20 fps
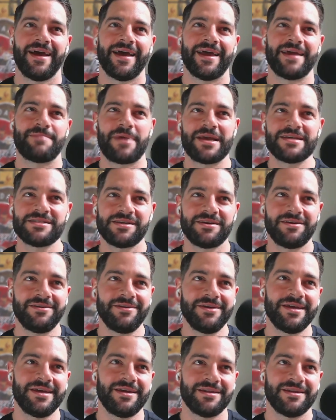it
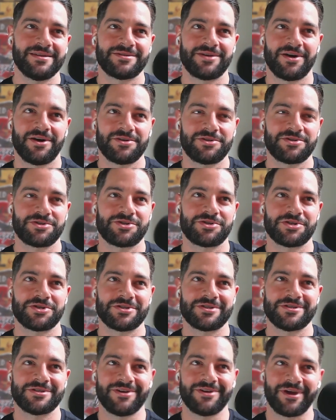basically
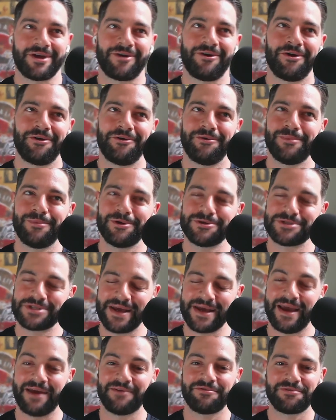touches like on almost
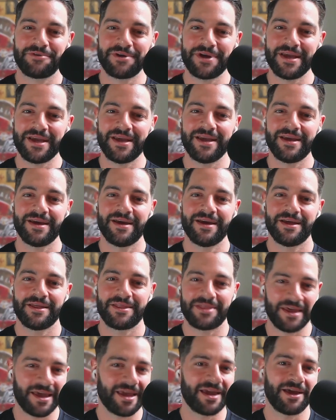
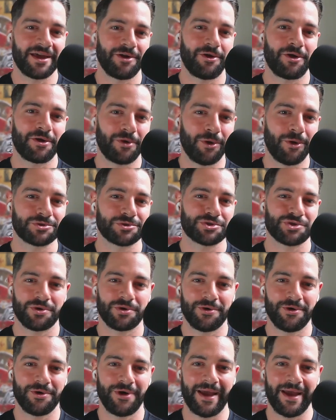everything in our
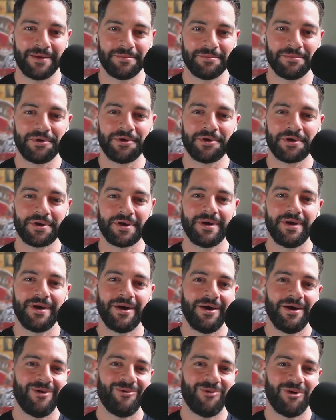cultural handbook.
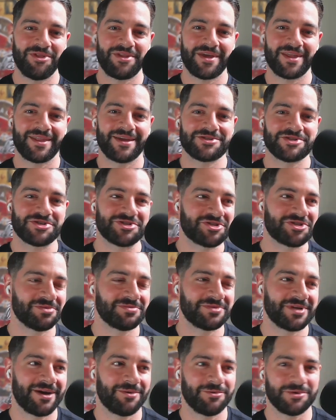One thing that just jumped
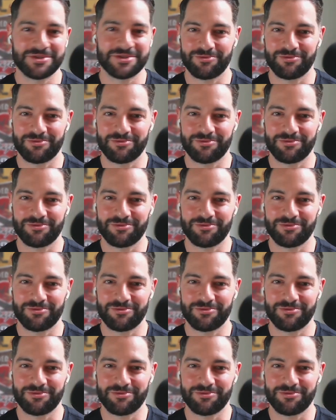out was